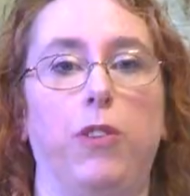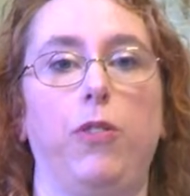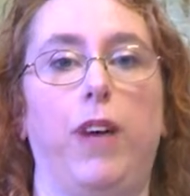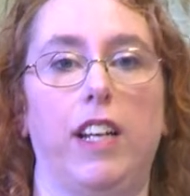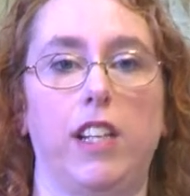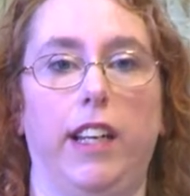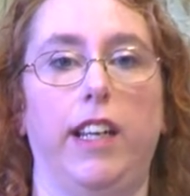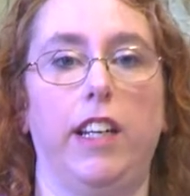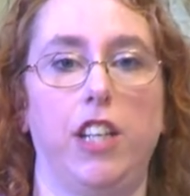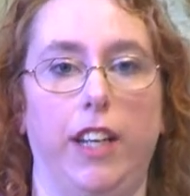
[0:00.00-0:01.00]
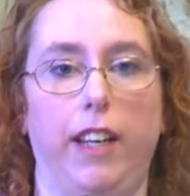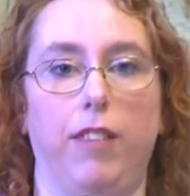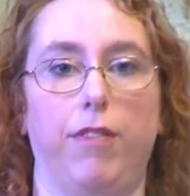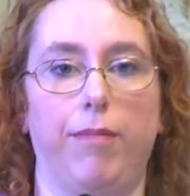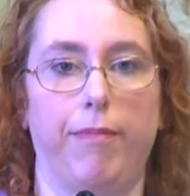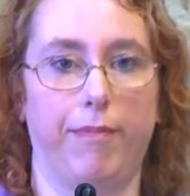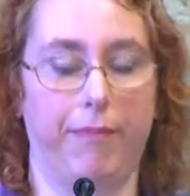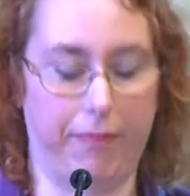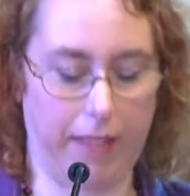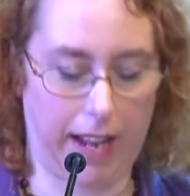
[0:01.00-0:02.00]
want to actually achieve
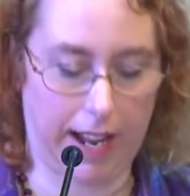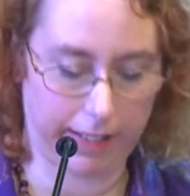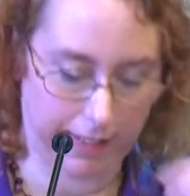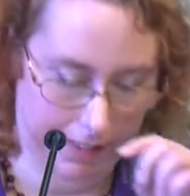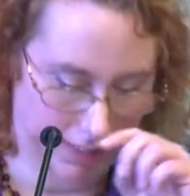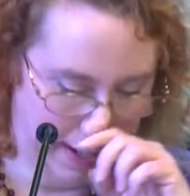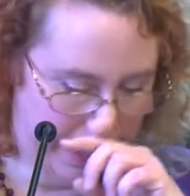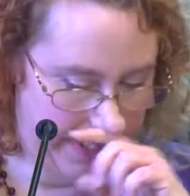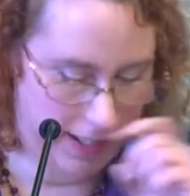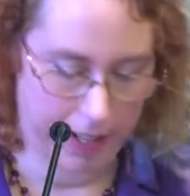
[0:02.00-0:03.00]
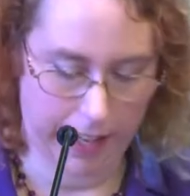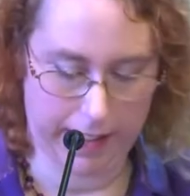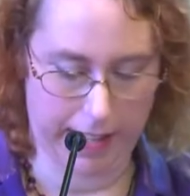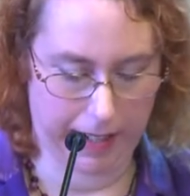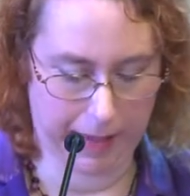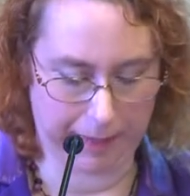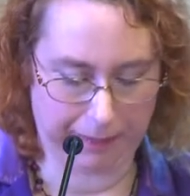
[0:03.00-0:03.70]
as a society, I think.